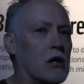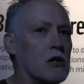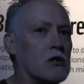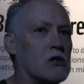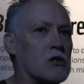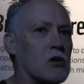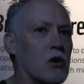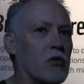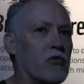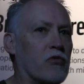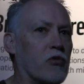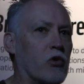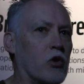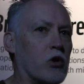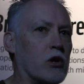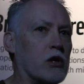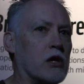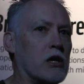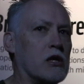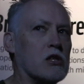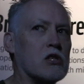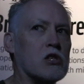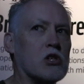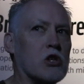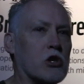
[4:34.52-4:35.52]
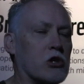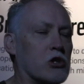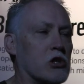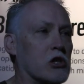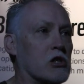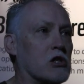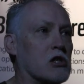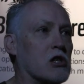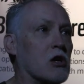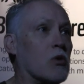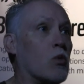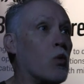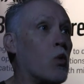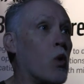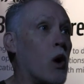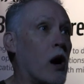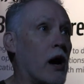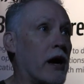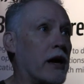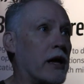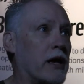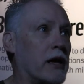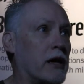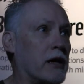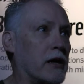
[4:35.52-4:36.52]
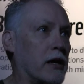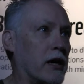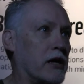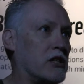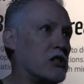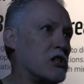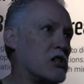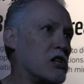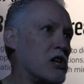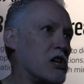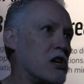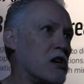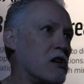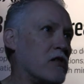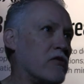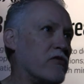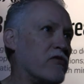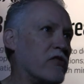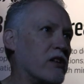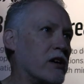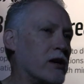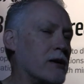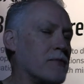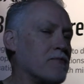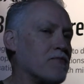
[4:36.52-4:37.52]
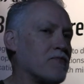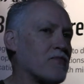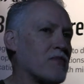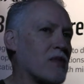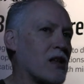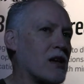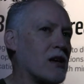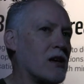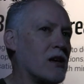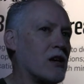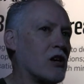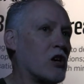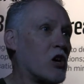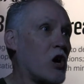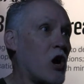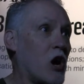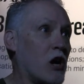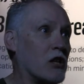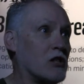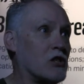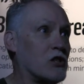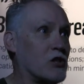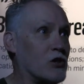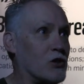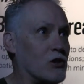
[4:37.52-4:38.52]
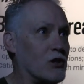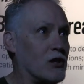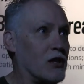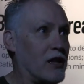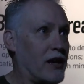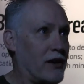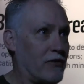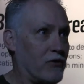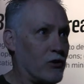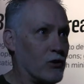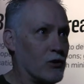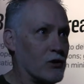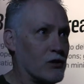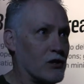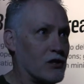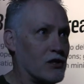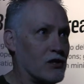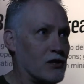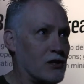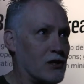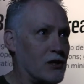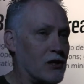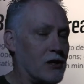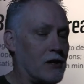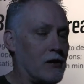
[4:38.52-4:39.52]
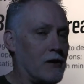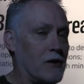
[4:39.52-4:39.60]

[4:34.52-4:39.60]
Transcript: So for these churches that want to achieve concert levels,